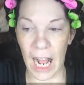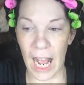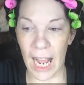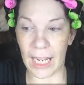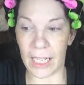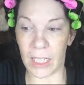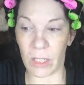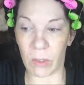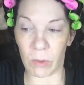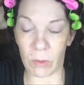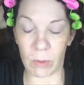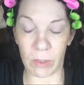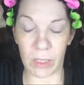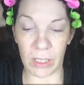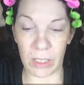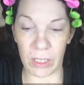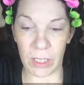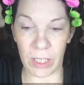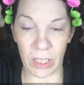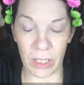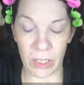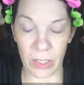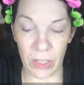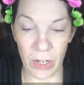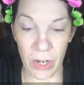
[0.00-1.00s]
I don't
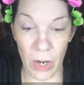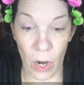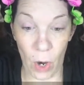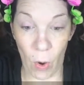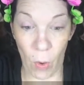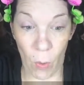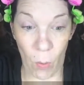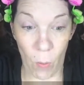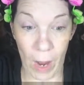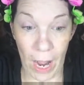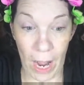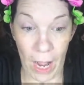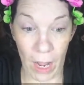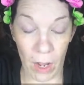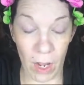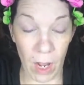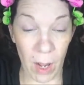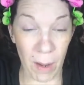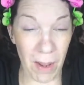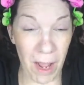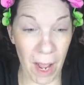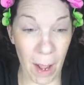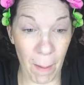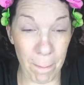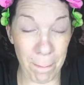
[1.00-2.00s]
know how,
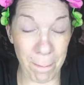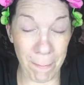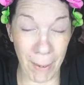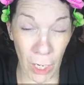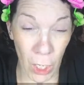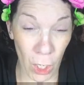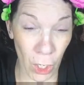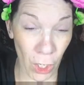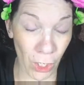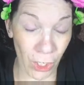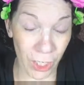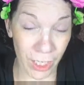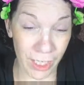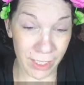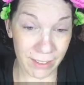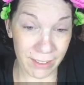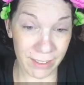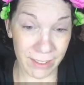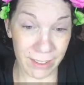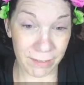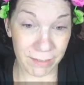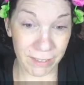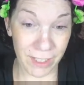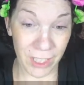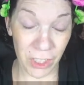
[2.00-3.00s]
a burn, a
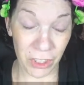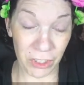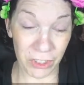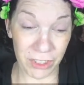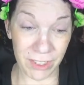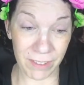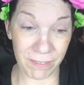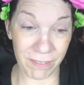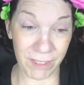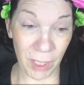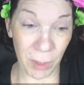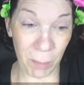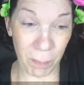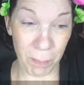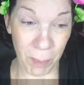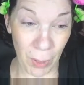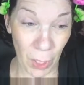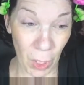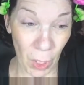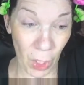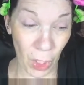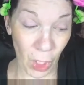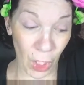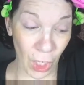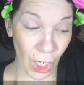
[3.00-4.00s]
severe
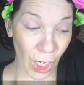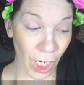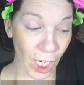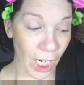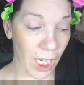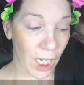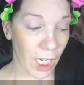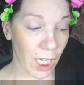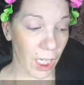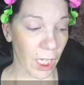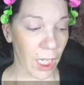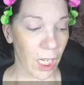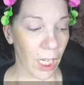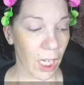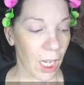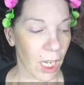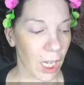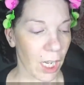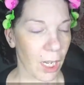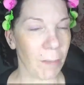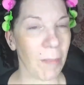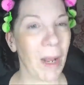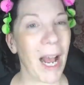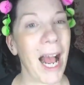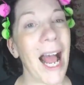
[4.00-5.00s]
burn.
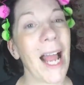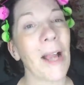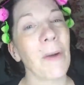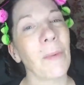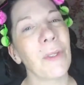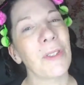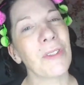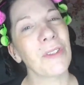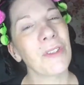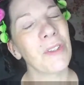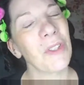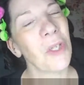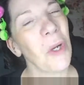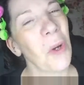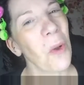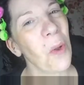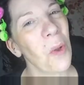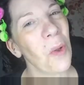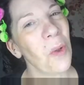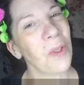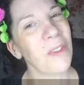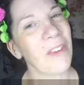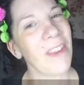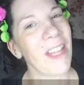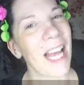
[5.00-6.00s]
I was
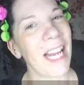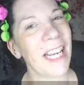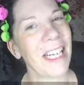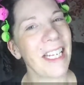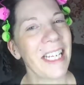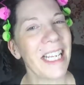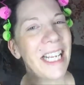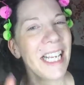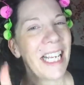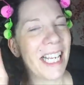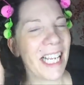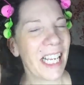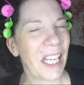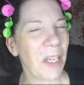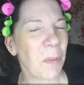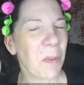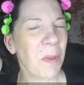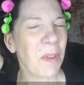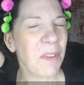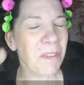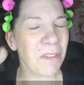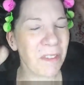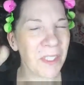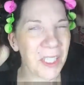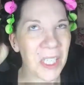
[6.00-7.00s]
told that it
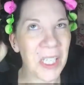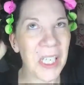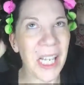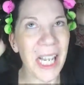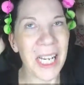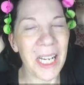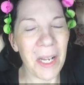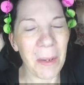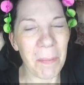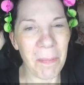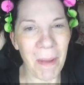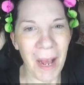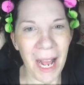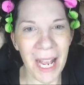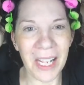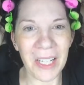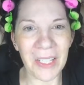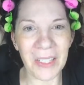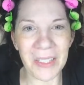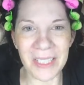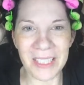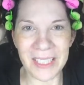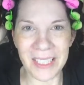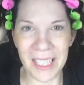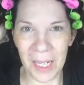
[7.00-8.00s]
would feel like a
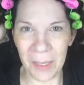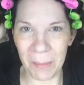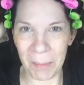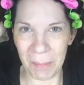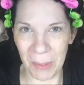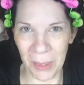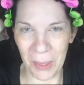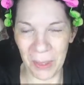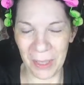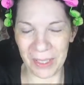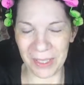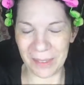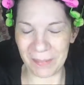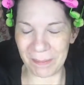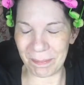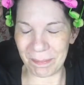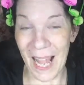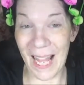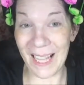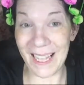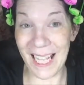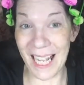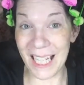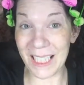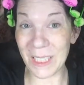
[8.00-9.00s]
mild sunburn,
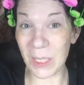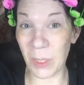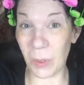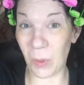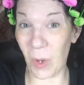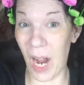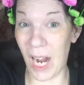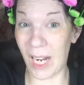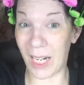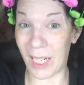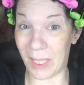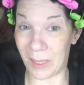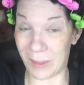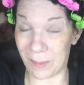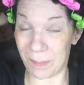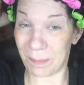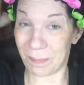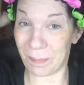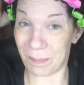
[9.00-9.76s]
and that's a crock of.